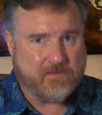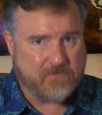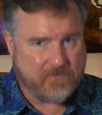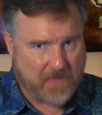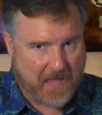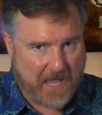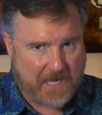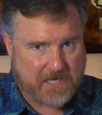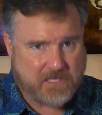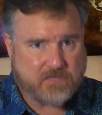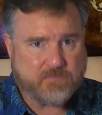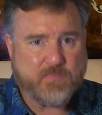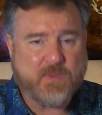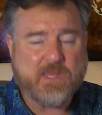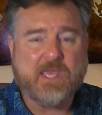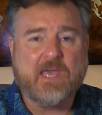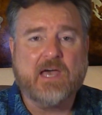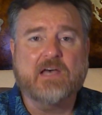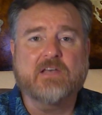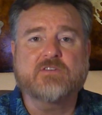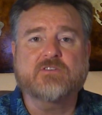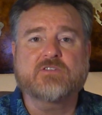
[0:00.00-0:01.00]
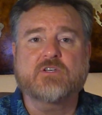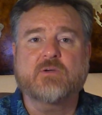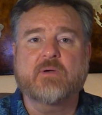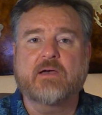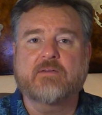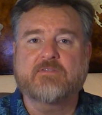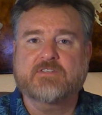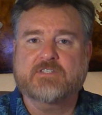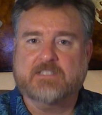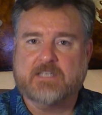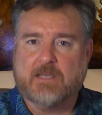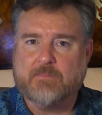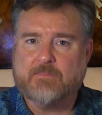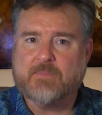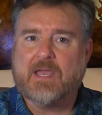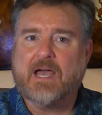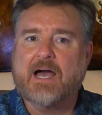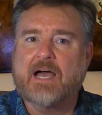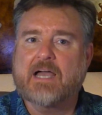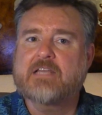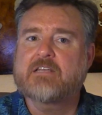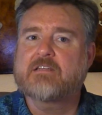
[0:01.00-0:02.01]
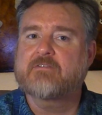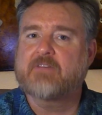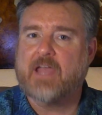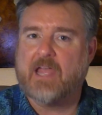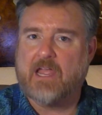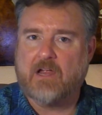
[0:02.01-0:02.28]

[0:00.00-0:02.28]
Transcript: that is because you have some kind of